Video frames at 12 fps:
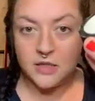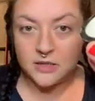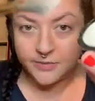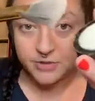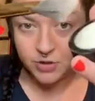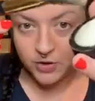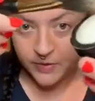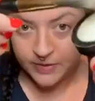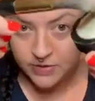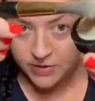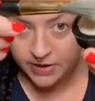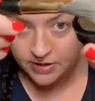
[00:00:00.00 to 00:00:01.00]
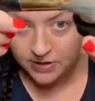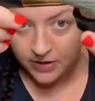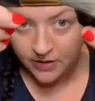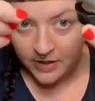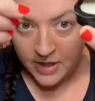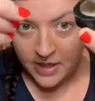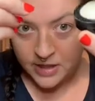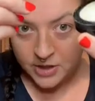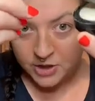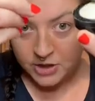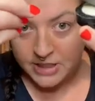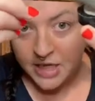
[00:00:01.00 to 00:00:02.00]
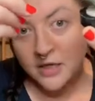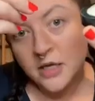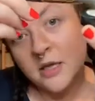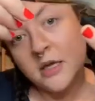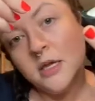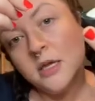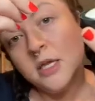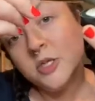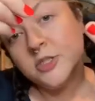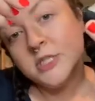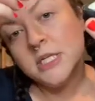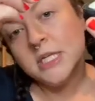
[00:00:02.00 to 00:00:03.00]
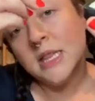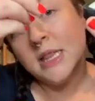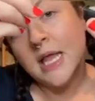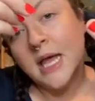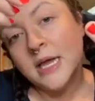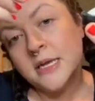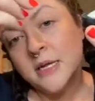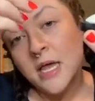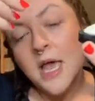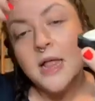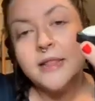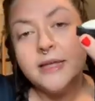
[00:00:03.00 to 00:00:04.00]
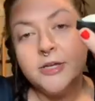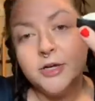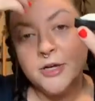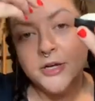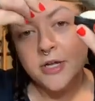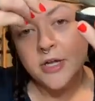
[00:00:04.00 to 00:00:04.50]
Let me show you what I'm doing. So you're just kind of glide like you're,